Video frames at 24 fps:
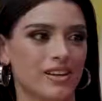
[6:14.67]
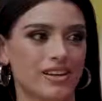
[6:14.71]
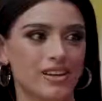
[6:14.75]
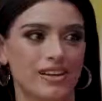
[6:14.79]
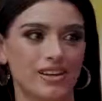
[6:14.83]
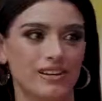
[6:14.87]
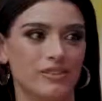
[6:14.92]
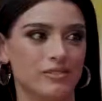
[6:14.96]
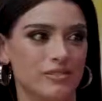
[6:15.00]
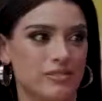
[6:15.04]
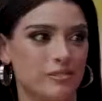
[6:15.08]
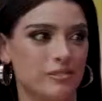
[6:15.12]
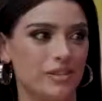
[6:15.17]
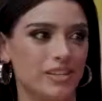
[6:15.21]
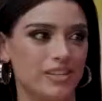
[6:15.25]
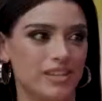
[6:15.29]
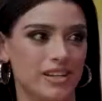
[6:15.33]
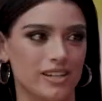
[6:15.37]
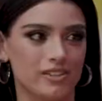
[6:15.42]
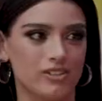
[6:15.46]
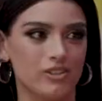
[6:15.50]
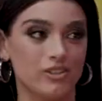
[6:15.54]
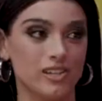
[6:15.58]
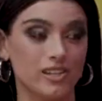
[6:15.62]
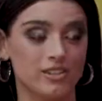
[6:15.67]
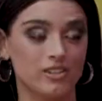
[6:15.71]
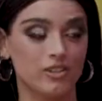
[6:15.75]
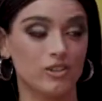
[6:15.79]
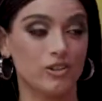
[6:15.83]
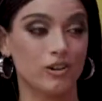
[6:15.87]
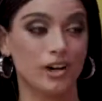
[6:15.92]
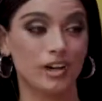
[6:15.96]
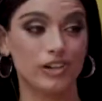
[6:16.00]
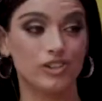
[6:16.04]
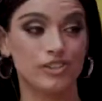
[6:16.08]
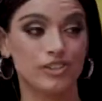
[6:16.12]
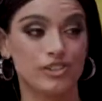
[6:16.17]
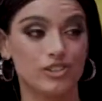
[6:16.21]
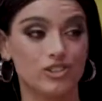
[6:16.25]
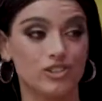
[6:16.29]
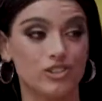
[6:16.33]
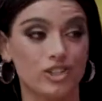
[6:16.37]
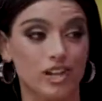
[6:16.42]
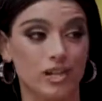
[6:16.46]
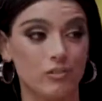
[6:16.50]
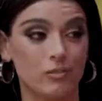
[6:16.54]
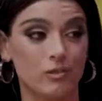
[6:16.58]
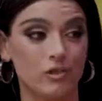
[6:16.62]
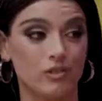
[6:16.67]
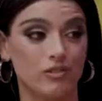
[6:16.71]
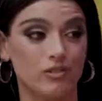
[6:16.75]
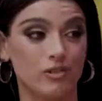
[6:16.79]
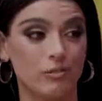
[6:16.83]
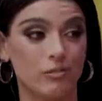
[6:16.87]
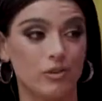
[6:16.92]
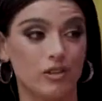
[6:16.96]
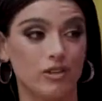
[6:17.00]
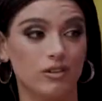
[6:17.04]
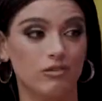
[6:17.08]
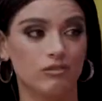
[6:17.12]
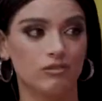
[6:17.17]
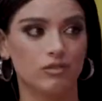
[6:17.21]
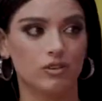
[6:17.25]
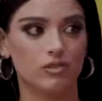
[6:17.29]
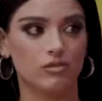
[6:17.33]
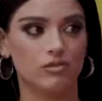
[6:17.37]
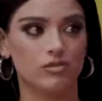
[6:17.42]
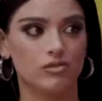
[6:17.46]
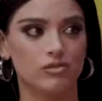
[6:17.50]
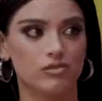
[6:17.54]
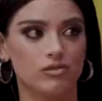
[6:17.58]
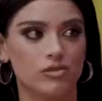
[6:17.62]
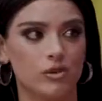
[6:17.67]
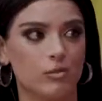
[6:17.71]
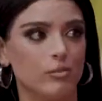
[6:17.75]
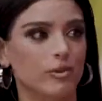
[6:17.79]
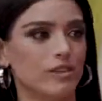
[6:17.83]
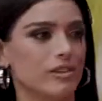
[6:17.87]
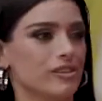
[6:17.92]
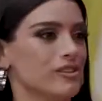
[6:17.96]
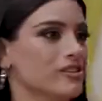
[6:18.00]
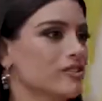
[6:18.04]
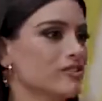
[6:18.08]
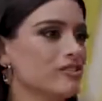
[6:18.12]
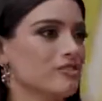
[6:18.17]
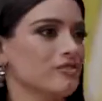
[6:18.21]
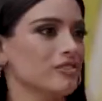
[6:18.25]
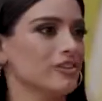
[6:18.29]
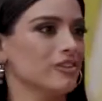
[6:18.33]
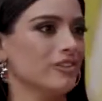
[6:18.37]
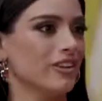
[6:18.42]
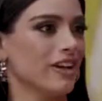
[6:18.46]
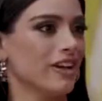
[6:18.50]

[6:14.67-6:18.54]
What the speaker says: like to be a dancer, that's crazy shape you have to be in for so many years of your